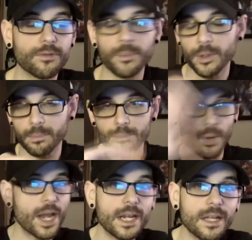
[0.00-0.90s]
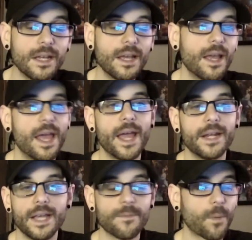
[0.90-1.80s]
from your brain.
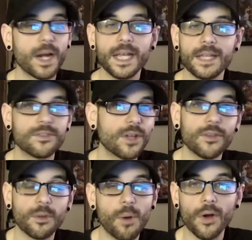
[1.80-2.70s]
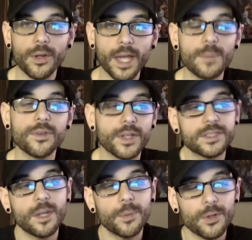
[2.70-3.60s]
And if we're going to get Zelda or Mario games in the
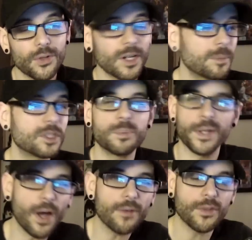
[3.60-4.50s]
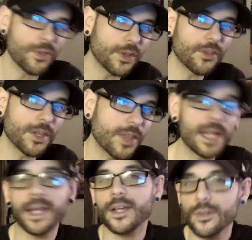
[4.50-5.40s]
next couple years, they're going to be spin-offs and things like
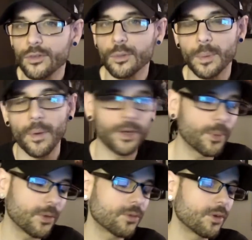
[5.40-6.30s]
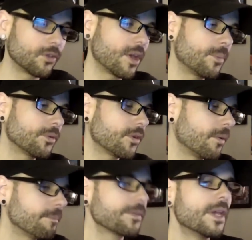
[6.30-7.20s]
that, like a New Super Mario Bros., for example.
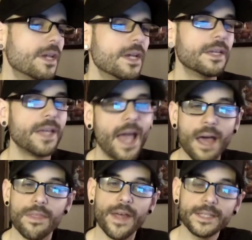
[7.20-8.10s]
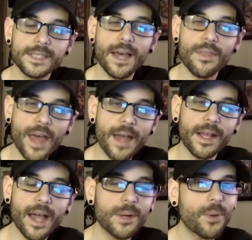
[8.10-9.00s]
So yeah, that's how that
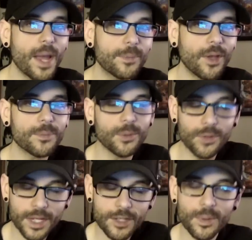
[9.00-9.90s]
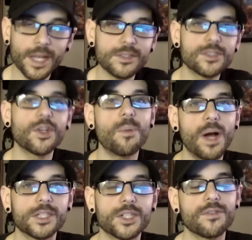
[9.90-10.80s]
kind of wraps up. So thank you again so
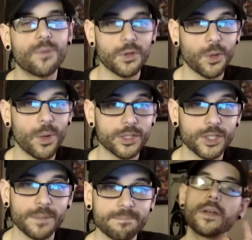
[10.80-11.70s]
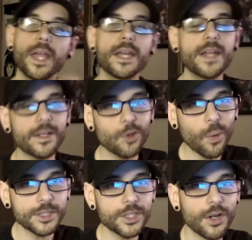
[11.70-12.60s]
much for the question. Okay, next
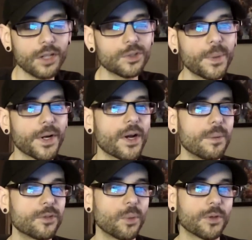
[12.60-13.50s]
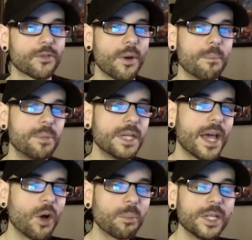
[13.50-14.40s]
question on Twitter comes to us from B
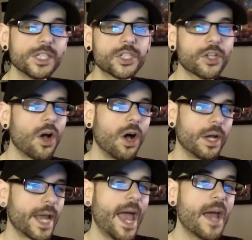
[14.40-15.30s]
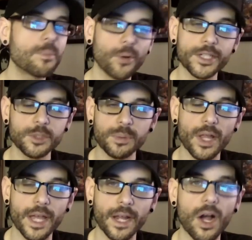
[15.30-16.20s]
L P Sean at British
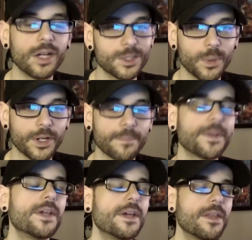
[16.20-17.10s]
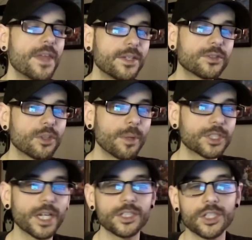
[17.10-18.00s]
Playing on Twitter. Thank you so much
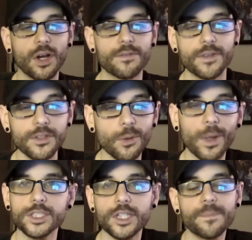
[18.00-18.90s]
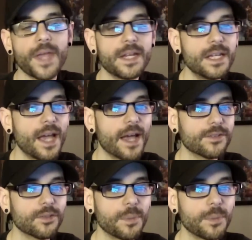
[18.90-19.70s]
again, Sean, for this question. And he asks